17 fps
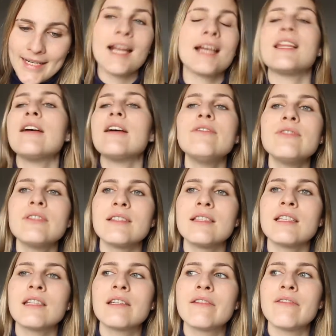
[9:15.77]
And I loved
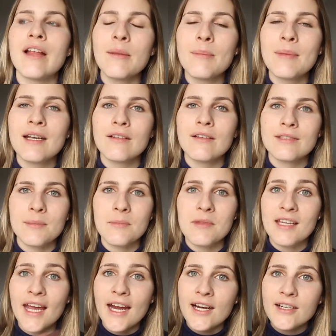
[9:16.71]
the development of some of
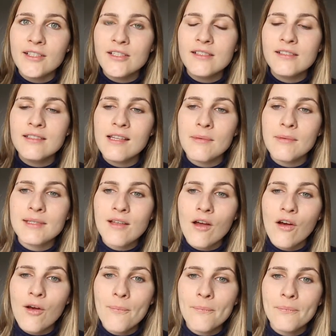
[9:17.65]
the characters that we
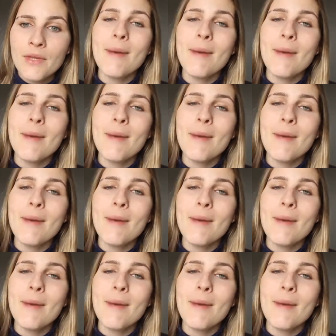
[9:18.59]
saw.